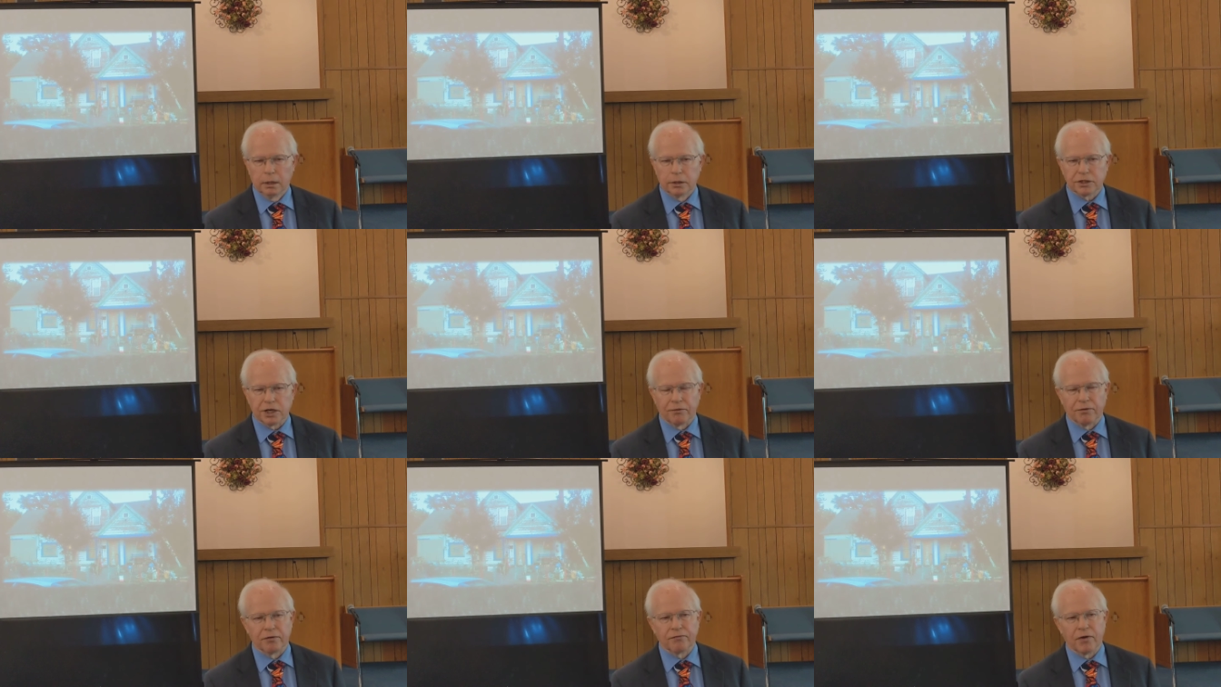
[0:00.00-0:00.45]

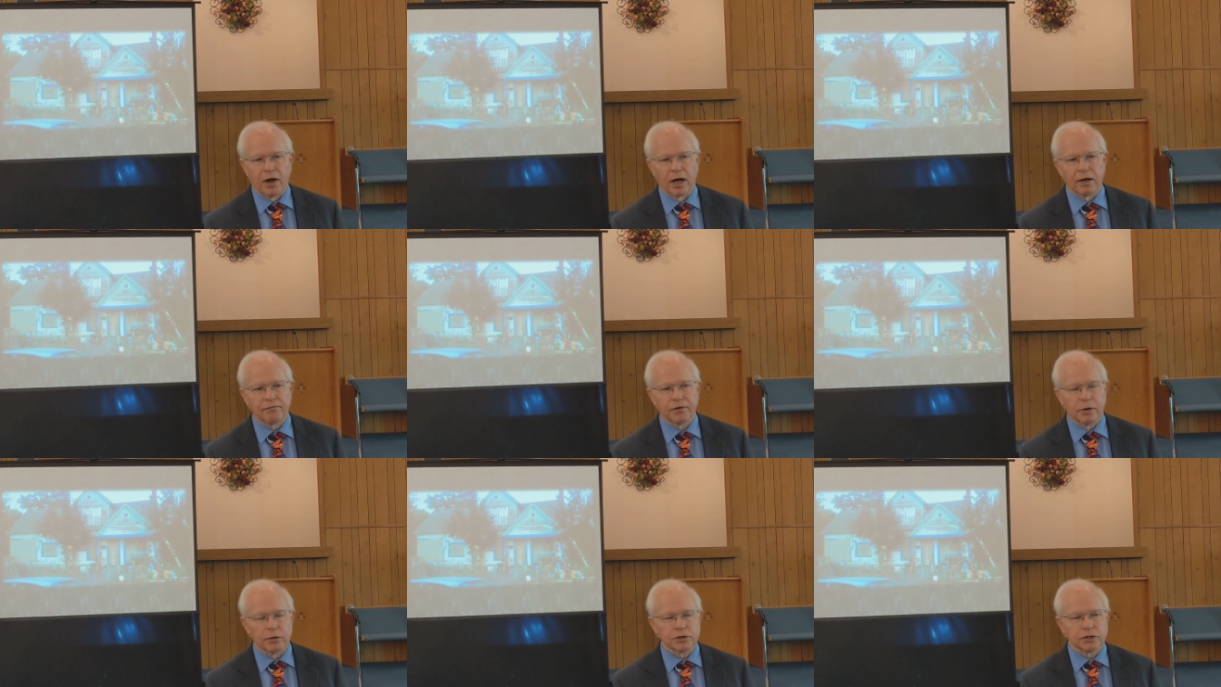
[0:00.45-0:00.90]

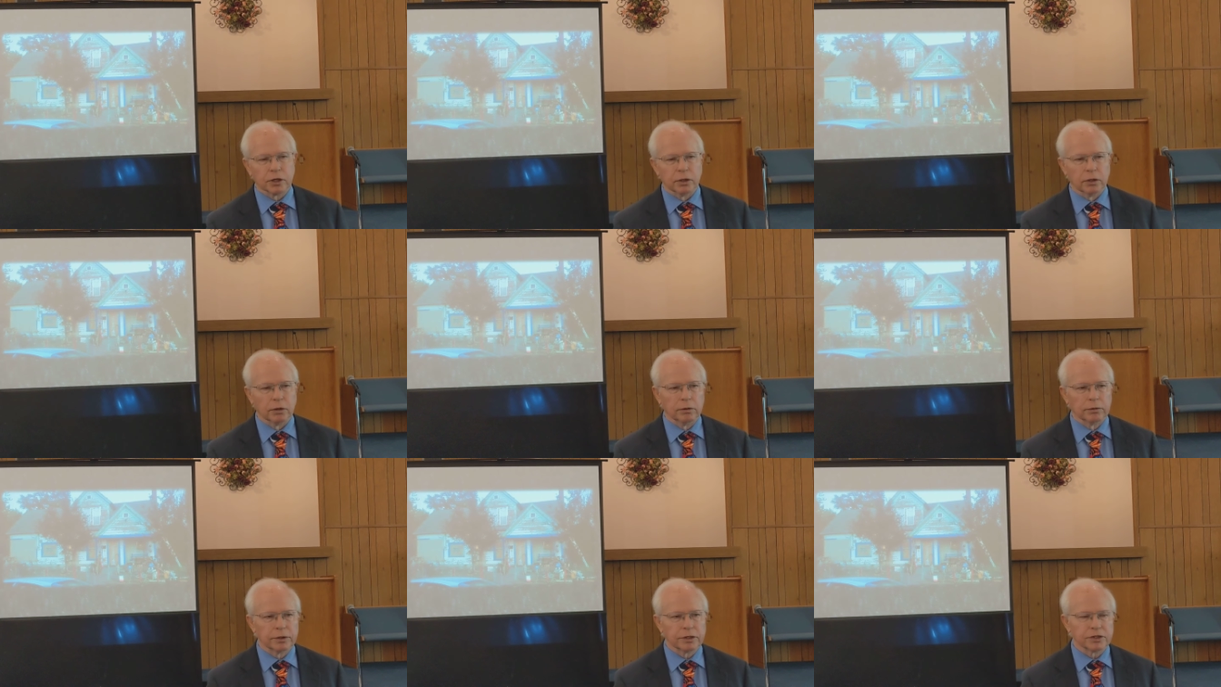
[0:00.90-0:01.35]
75 years
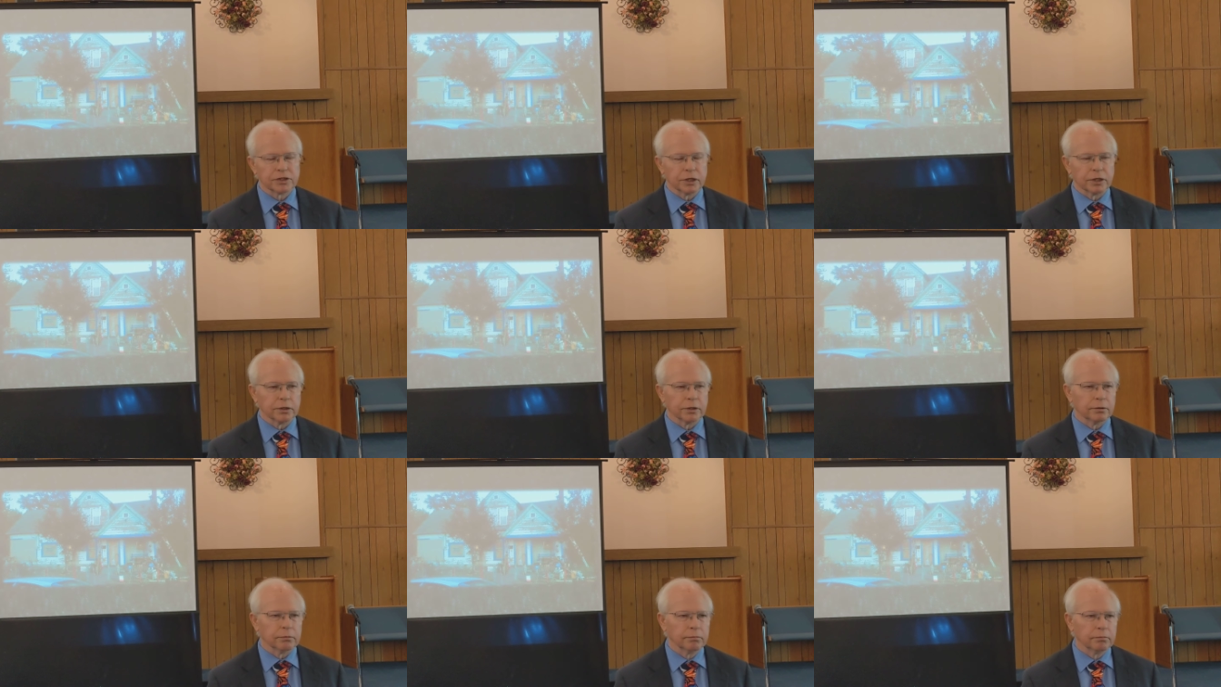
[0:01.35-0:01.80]
old. He's
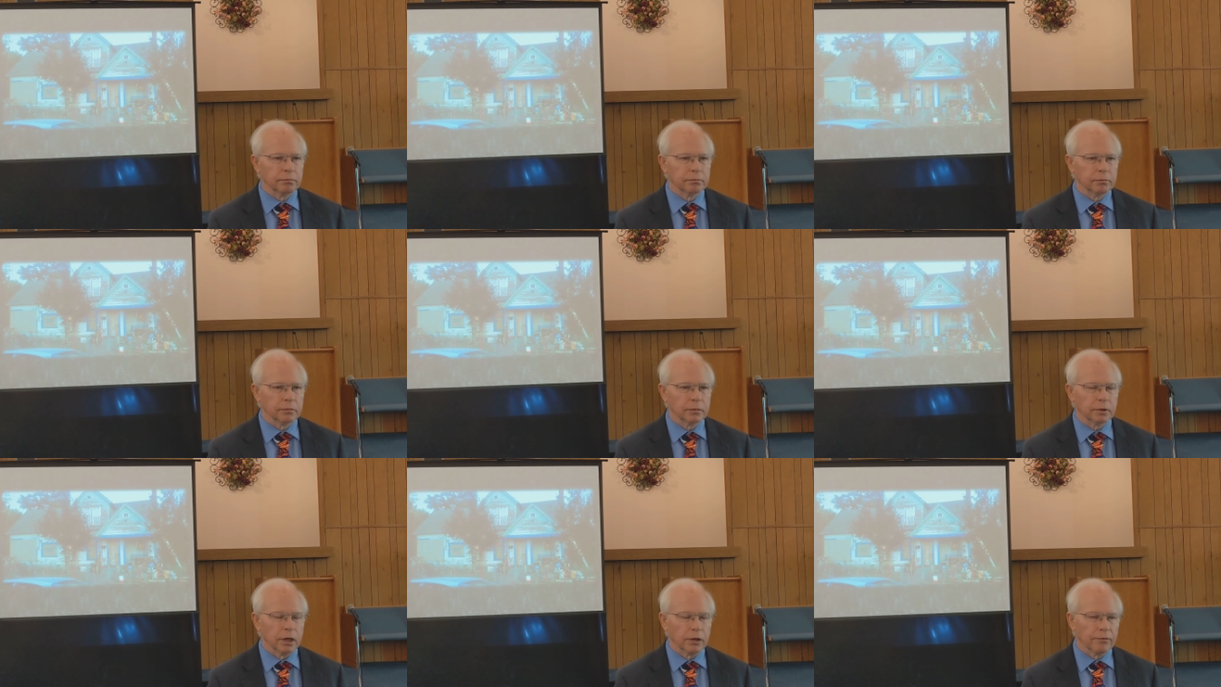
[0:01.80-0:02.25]
sitting
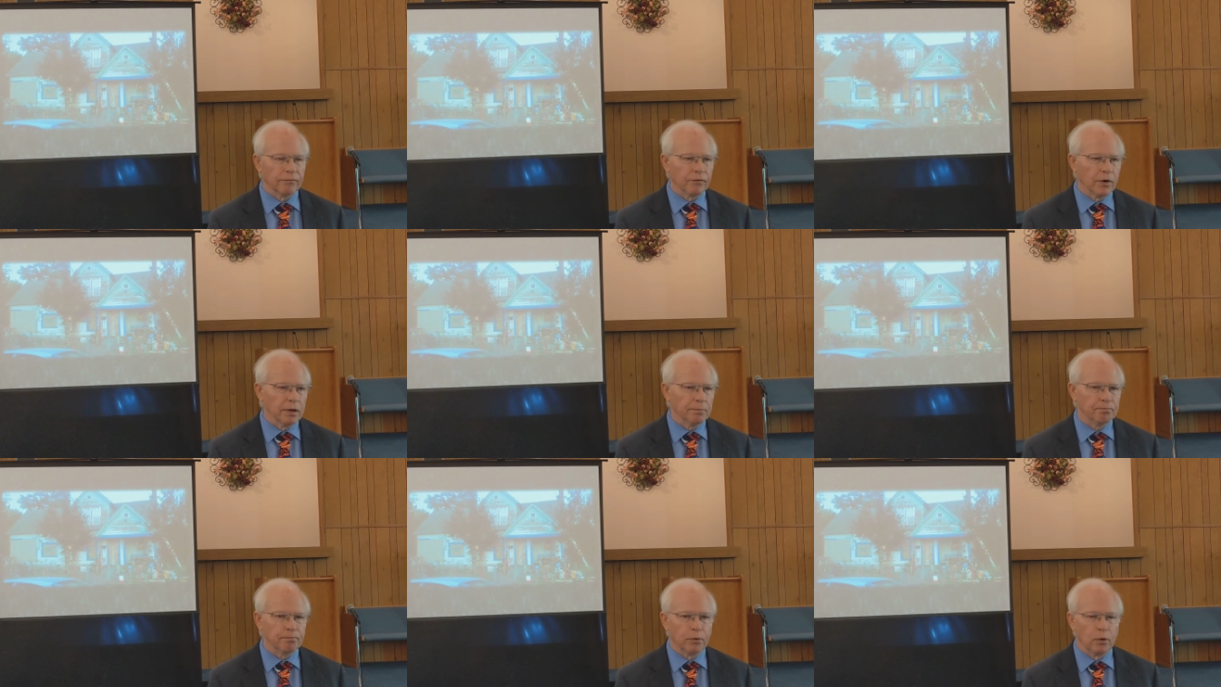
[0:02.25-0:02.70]
on the
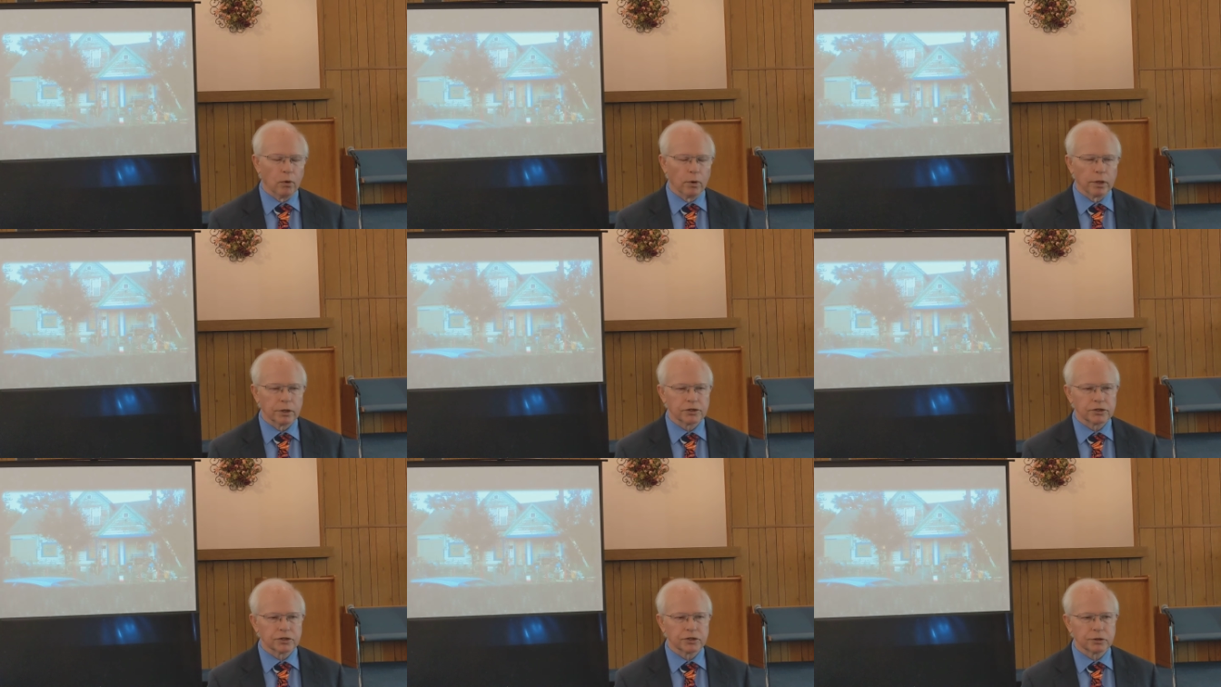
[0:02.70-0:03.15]
front
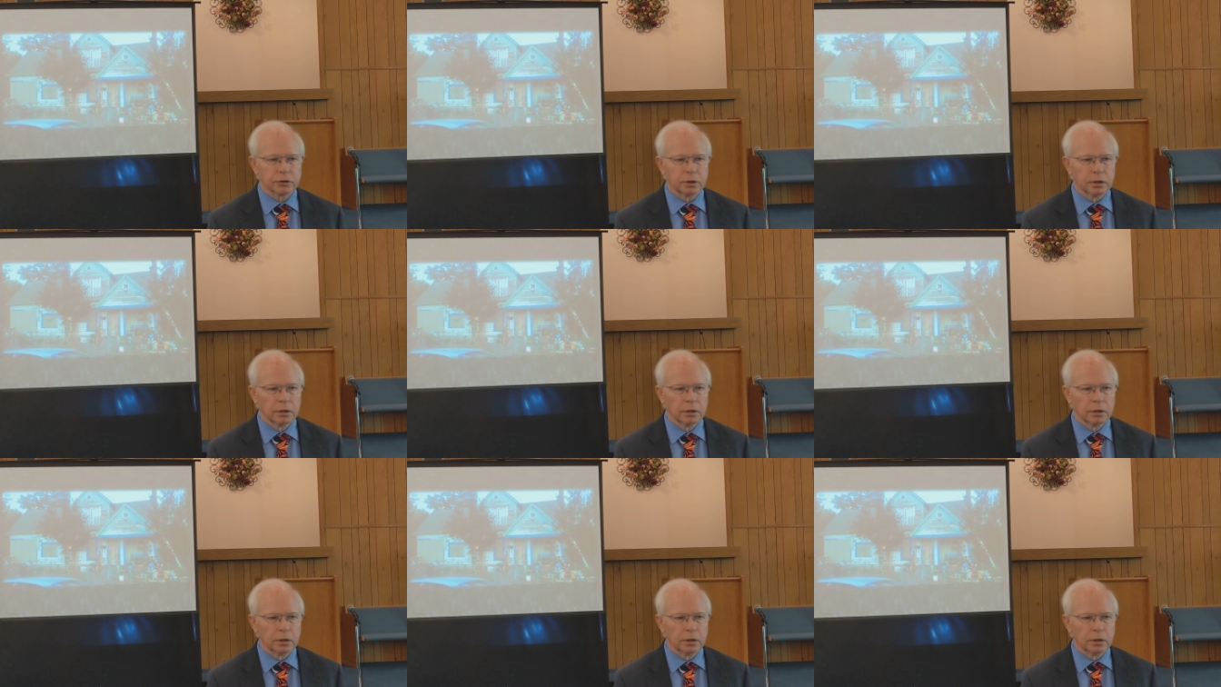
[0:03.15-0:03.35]
porch.